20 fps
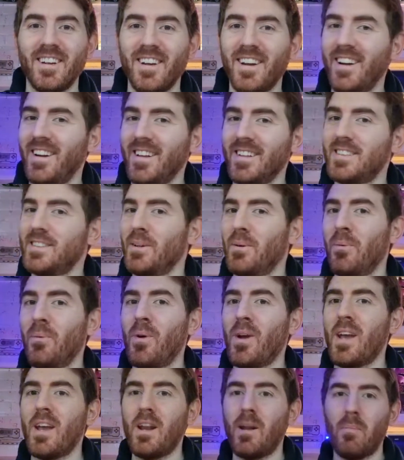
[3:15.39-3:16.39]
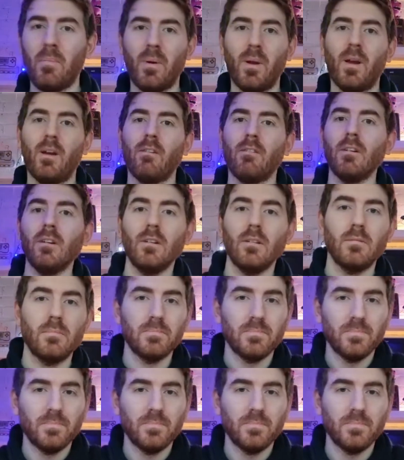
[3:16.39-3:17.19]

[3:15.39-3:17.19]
and it's a weird appearance.